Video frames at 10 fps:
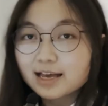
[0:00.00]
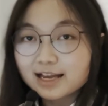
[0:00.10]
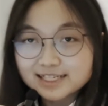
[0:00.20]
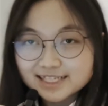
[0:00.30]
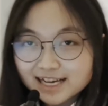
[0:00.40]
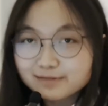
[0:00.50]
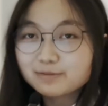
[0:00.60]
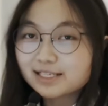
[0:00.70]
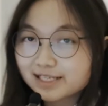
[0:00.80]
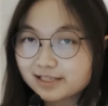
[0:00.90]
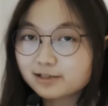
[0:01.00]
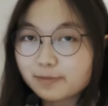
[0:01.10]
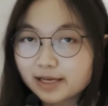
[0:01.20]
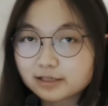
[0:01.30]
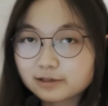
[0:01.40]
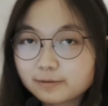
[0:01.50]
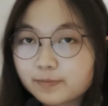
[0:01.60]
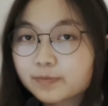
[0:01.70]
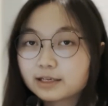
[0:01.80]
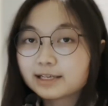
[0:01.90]
Except my senior mentor.
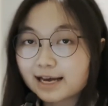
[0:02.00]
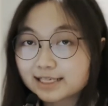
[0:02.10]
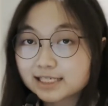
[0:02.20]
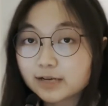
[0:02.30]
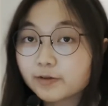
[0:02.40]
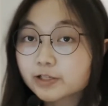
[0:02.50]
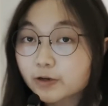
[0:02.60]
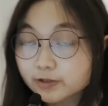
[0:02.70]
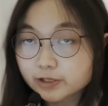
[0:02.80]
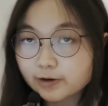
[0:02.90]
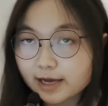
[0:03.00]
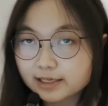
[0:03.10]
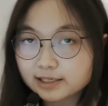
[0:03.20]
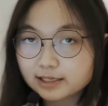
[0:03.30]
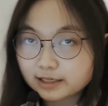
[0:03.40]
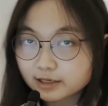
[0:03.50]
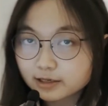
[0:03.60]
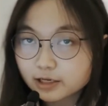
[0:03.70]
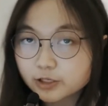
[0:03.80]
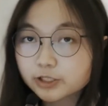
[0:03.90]
Yes, if you don't know any
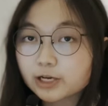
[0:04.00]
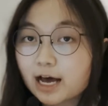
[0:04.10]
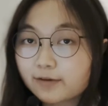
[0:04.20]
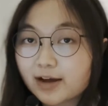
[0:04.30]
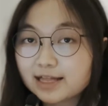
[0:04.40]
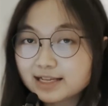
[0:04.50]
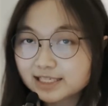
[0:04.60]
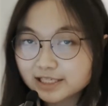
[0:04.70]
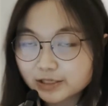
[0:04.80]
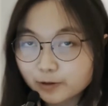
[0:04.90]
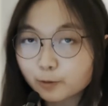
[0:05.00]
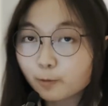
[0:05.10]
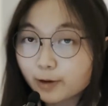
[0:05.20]
senior, you should have at least known